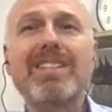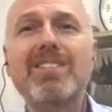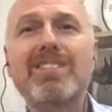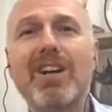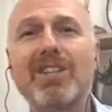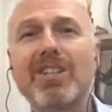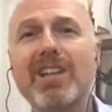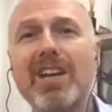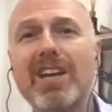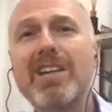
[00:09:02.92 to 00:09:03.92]
is such
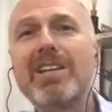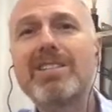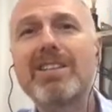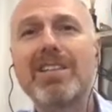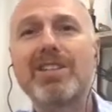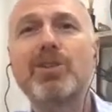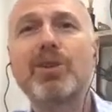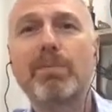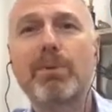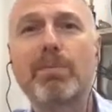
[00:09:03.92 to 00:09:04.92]
an easy and
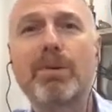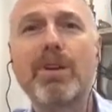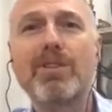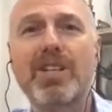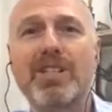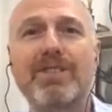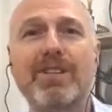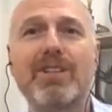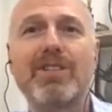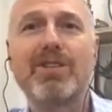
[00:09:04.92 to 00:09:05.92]
enjoyable process for
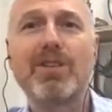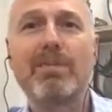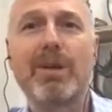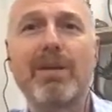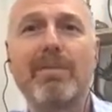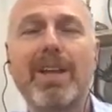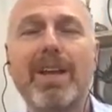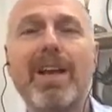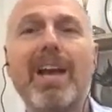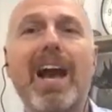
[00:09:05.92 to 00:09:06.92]
the consumer.
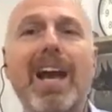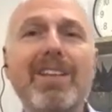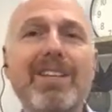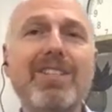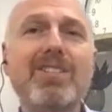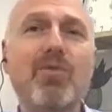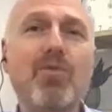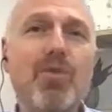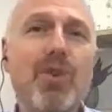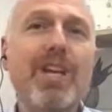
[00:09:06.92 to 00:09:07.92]
And this is a
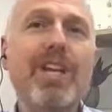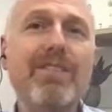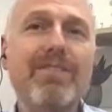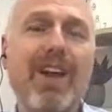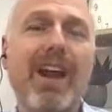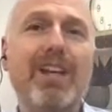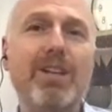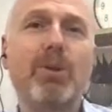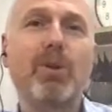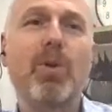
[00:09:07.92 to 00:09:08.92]
really
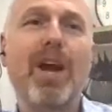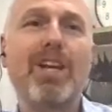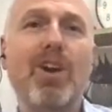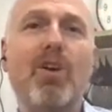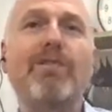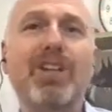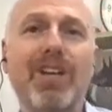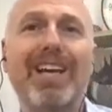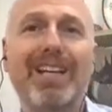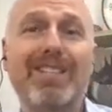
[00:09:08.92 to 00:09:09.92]
valuable way of
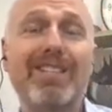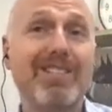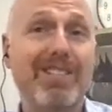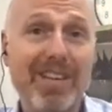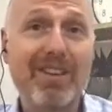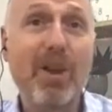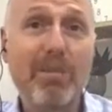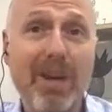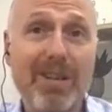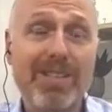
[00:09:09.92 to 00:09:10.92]
collecting
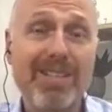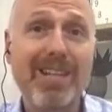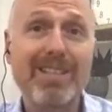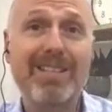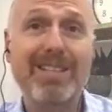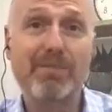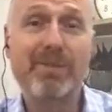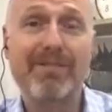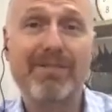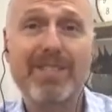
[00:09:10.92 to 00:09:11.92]
zero-party data, this
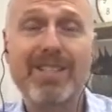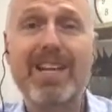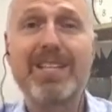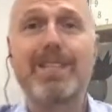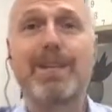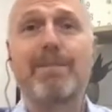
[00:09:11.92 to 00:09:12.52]
preference data.